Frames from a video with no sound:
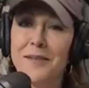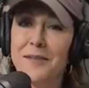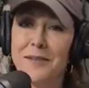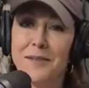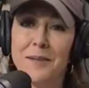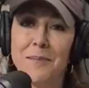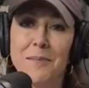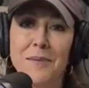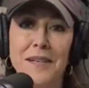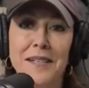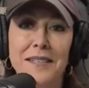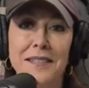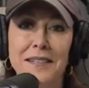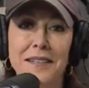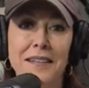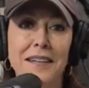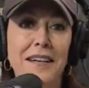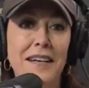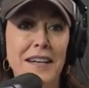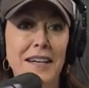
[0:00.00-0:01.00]
it was the
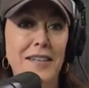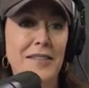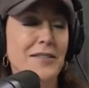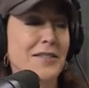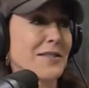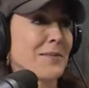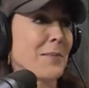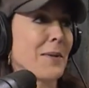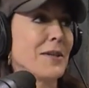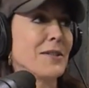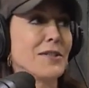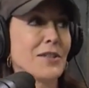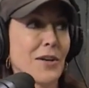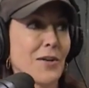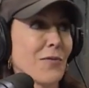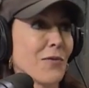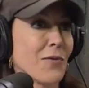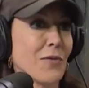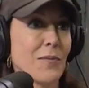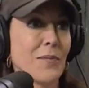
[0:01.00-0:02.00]
pizza and just my
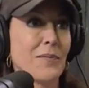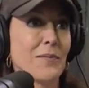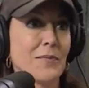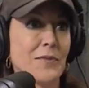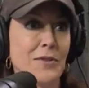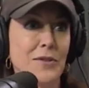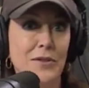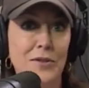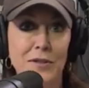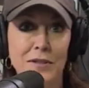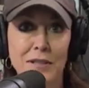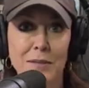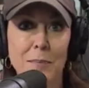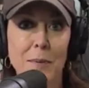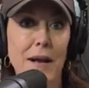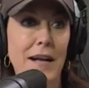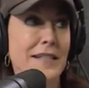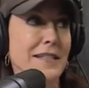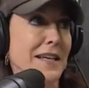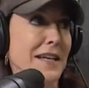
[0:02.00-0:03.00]
general
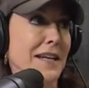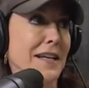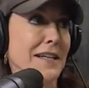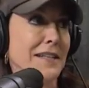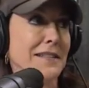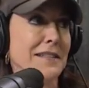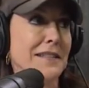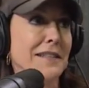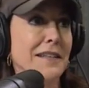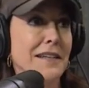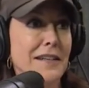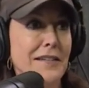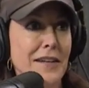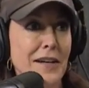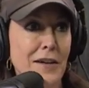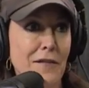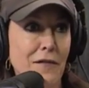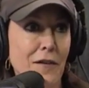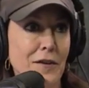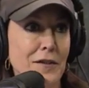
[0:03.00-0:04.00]
spazziness that
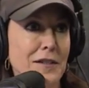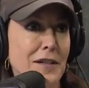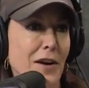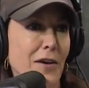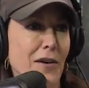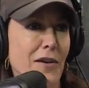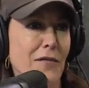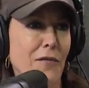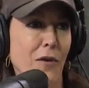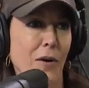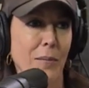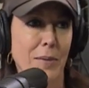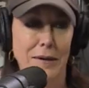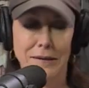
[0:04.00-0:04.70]
he felt sorry for me.